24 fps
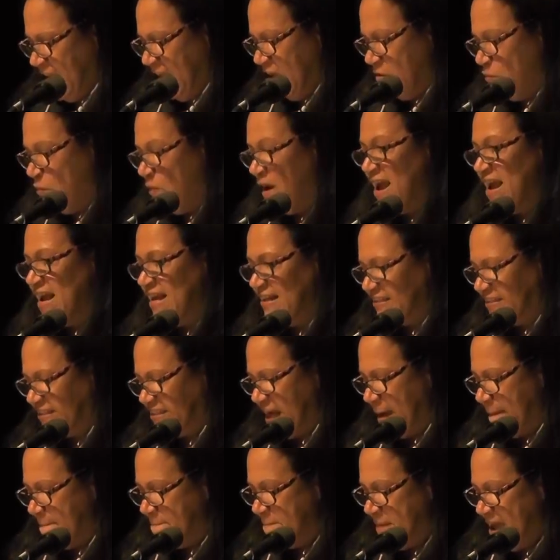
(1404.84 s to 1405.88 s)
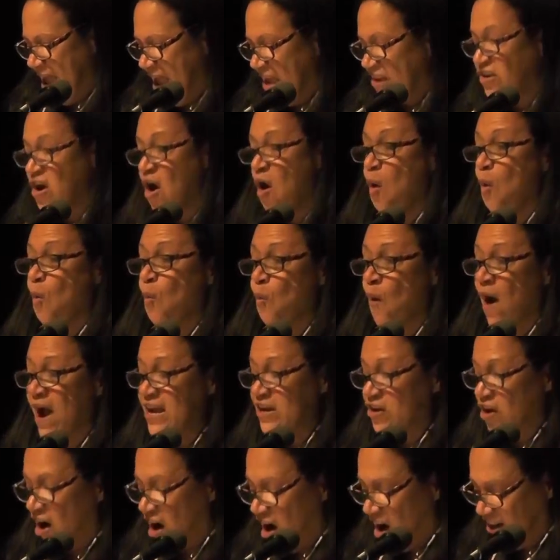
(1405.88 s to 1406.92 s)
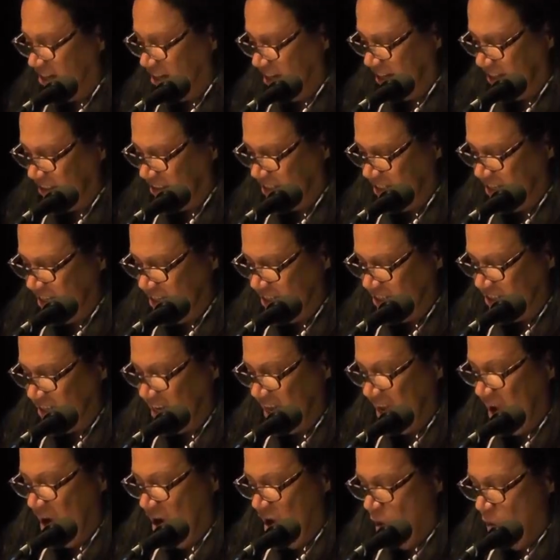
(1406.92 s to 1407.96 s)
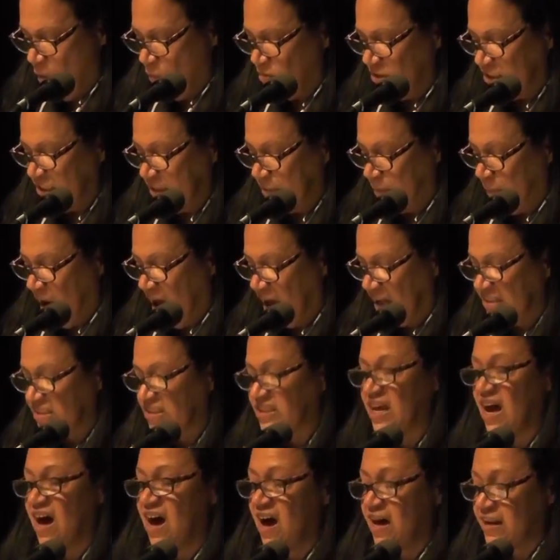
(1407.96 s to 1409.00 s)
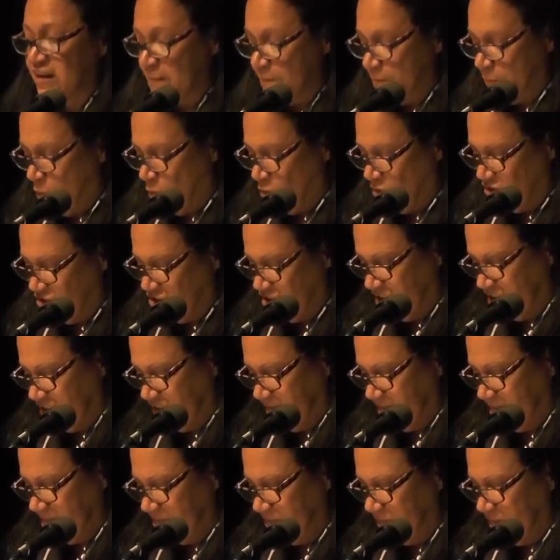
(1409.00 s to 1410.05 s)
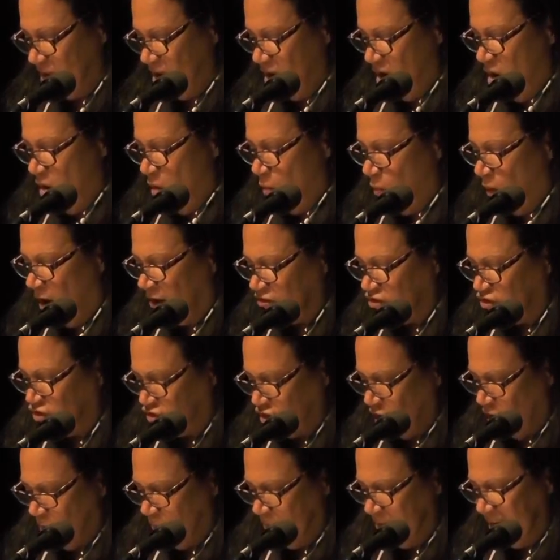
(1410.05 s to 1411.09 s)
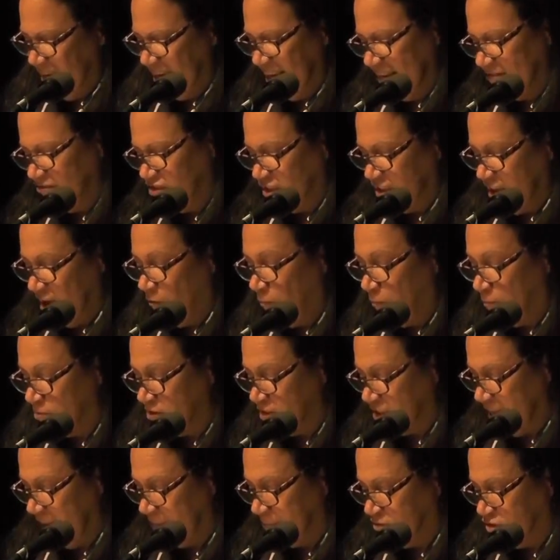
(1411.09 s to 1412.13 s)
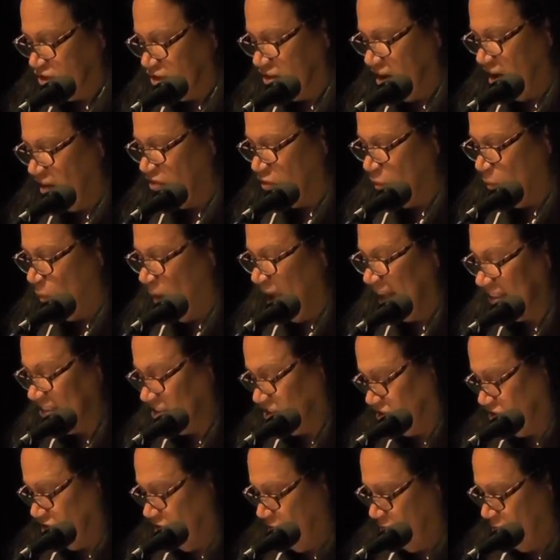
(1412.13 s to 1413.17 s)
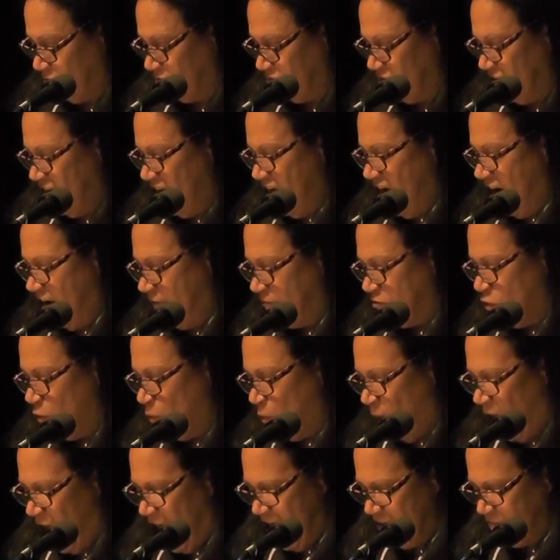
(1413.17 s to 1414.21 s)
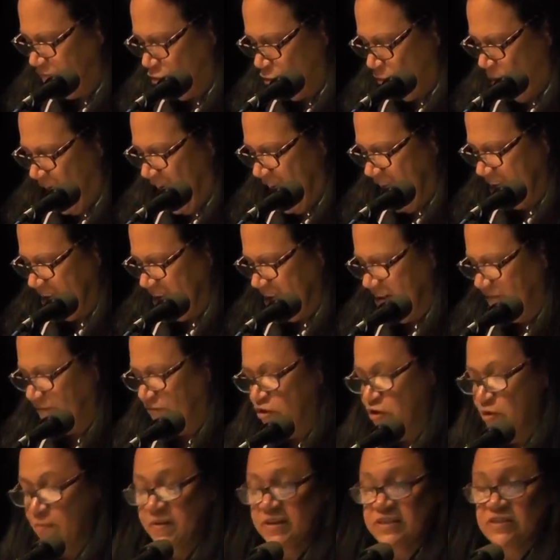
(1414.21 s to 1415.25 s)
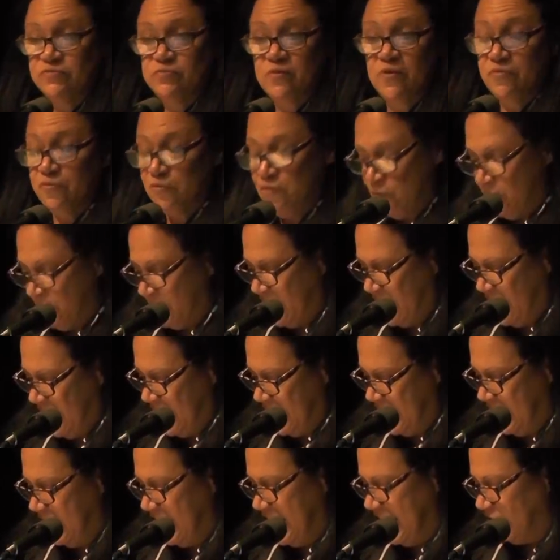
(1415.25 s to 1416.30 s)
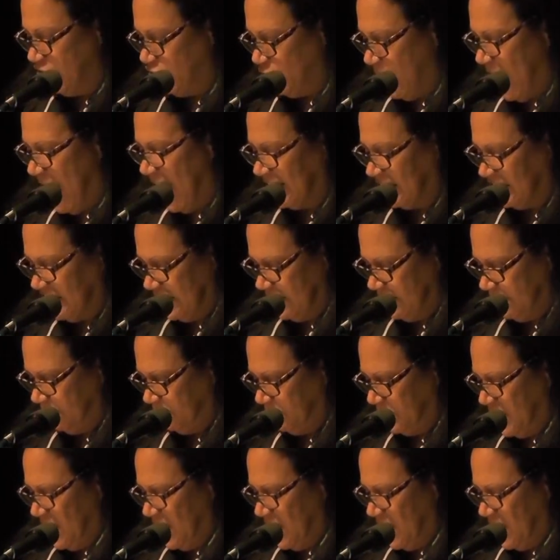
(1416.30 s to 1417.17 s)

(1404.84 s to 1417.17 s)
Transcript: in ways that made white audiences' response unimportant, while sharpening his self-perception on the whetstone of the wide variety of humans with whom he interacted.